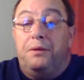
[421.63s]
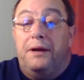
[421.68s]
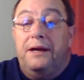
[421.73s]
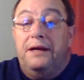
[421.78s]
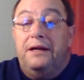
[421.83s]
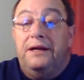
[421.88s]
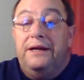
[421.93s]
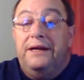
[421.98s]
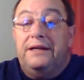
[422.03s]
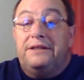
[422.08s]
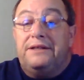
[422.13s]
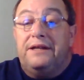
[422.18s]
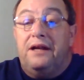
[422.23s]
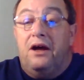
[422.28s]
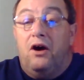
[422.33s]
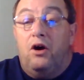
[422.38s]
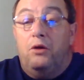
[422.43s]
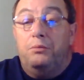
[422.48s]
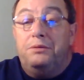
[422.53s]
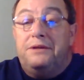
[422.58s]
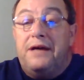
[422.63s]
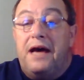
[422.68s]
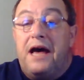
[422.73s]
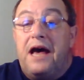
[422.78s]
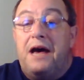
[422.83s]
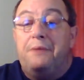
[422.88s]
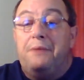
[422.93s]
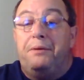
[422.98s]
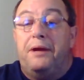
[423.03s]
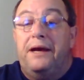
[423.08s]
playlist and home
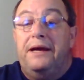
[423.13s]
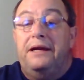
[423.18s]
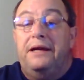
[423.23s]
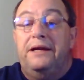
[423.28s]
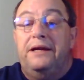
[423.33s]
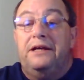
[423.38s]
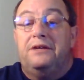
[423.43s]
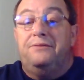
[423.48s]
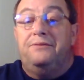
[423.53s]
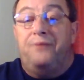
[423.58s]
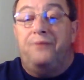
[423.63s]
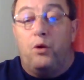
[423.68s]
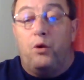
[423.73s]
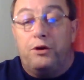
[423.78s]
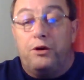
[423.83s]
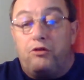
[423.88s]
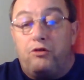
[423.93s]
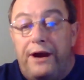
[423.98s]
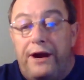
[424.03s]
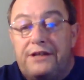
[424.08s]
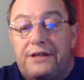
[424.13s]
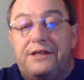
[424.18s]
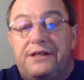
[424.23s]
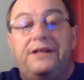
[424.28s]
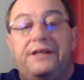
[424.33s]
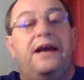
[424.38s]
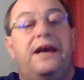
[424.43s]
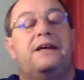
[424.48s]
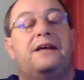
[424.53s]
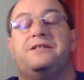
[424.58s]
time playlist, Ford
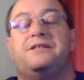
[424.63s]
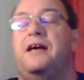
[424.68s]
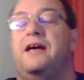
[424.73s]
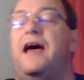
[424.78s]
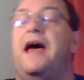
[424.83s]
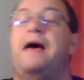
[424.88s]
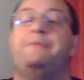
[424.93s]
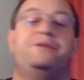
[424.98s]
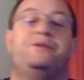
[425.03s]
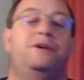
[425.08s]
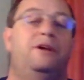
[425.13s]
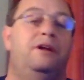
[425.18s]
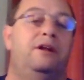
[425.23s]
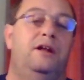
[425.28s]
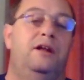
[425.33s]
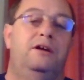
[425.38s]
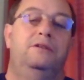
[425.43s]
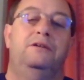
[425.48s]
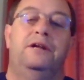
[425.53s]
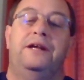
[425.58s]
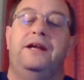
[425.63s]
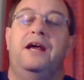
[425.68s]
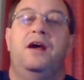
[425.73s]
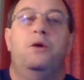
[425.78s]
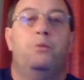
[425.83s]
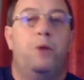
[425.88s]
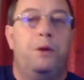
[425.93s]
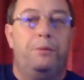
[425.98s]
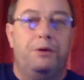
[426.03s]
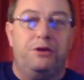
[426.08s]
Transit. Yes, absolutely.
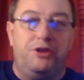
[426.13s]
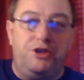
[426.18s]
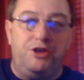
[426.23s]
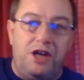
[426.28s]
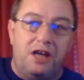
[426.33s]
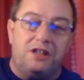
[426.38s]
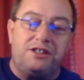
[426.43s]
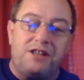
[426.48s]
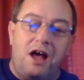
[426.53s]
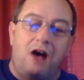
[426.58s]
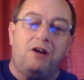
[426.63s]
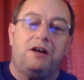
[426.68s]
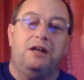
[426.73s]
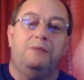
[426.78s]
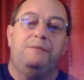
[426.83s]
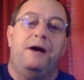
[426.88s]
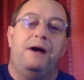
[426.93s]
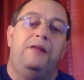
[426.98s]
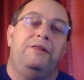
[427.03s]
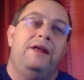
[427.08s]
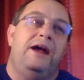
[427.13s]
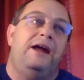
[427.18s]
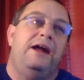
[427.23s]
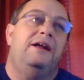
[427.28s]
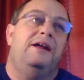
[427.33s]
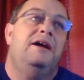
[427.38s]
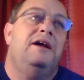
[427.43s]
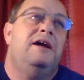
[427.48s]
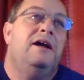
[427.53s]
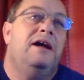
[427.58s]
We were just talking about that.
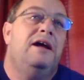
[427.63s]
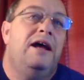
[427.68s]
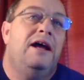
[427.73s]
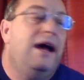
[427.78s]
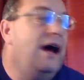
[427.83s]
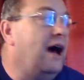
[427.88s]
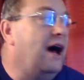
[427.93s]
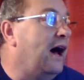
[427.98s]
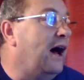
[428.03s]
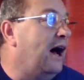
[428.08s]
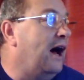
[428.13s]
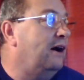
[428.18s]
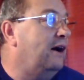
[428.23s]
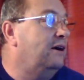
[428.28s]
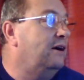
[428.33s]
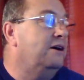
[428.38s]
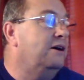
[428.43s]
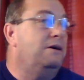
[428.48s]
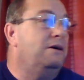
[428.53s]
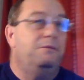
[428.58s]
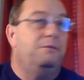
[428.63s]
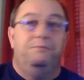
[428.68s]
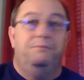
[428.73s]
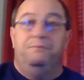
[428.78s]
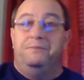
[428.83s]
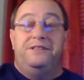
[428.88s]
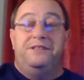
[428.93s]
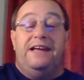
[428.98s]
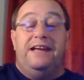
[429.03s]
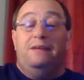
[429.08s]
Uh,
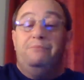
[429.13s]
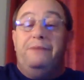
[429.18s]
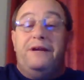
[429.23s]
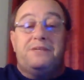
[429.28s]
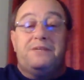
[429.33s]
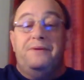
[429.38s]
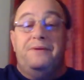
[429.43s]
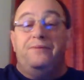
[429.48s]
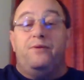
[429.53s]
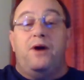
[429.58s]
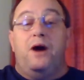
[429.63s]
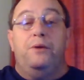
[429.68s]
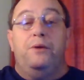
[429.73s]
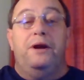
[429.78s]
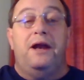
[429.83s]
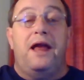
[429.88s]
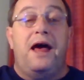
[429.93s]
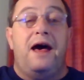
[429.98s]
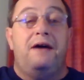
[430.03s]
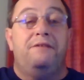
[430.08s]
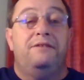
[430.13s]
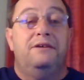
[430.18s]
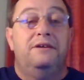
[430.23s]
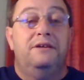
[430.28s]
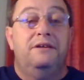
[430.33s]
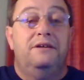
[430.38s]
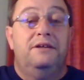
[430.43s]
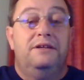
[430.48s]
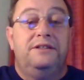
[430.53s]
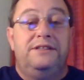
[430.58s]
10 minutes before I went live.
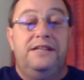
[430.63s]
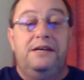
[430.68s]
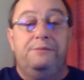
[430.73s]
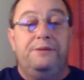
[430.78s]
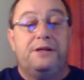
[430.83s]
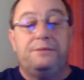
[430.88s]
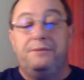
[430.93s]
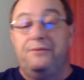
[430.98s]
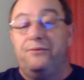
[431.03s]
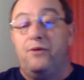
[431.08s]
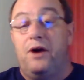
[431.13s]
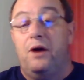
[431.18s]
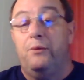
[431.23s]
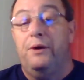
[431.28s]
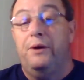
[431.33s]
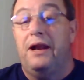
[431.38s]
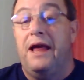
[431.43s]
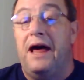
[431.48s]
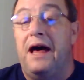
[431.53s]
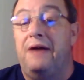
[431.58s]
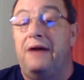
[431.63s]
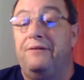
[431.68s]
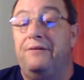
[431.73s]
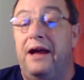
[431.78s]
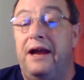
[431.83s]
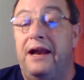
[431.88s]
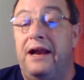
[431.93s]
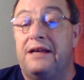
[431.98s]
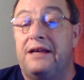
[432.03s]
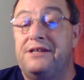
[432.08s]
10 minutes before I went live.
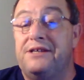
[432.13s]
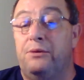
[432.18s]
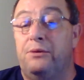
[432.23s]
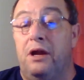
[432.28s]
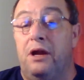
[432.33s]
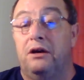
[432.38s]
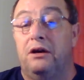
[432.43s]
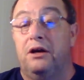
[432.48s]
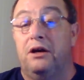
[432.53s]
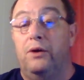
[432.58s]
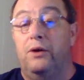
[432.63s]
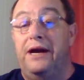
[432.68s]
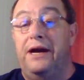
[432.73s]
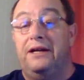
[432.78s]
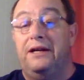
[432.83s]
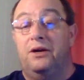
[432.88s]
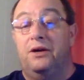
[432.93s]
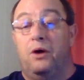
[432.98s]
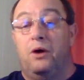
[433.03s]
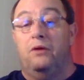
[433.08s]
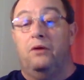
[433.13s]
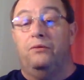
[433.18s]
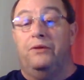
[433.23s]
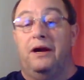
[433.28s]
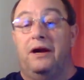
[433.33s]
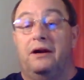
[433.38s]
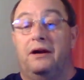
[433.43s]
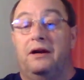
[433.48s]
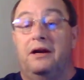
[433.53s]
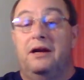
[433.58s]
And I said, well, I'm going to go ahead and go on
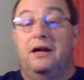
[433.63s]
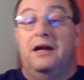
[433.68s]
there.